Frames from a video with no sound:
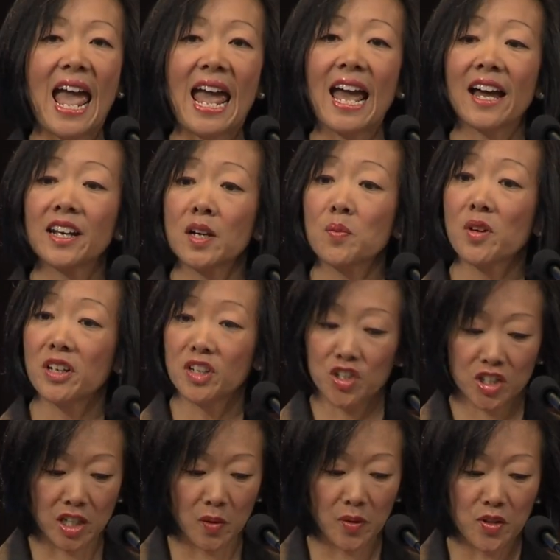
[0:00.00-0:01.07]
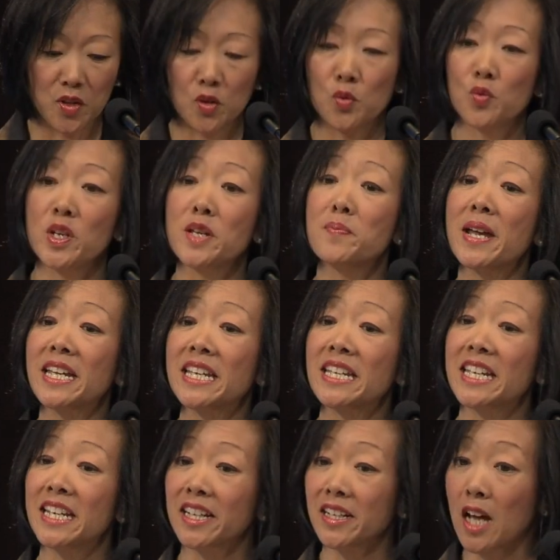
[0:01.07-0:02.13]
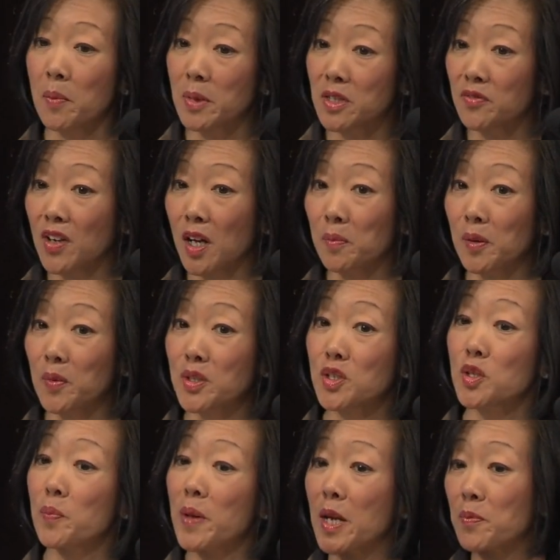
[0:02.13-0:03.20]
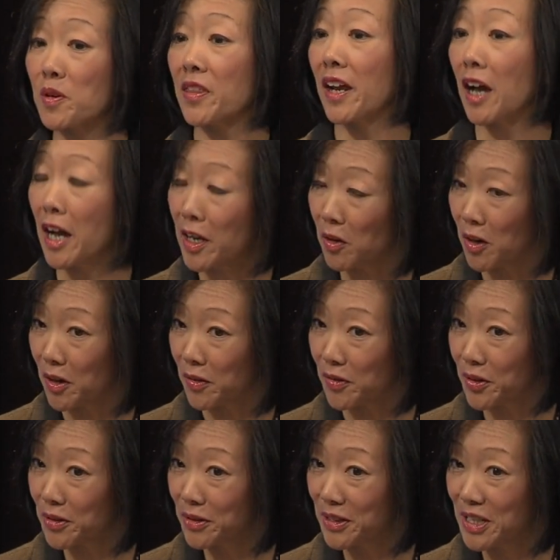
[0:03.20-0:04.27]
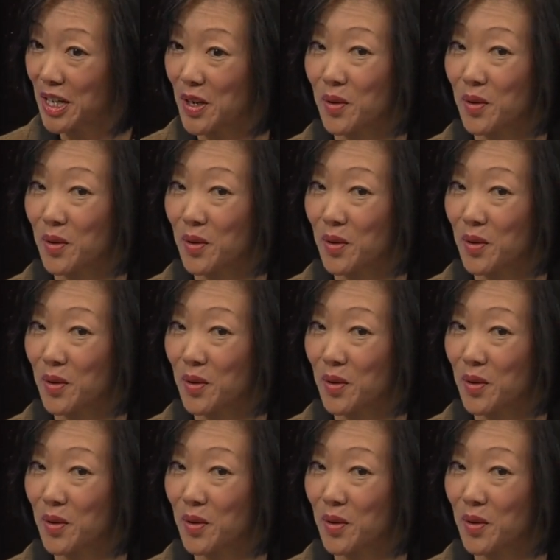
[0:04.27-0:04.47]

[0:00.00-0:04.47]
And I wanted to share with you Remaking Economic Development, which is a paper that I authored,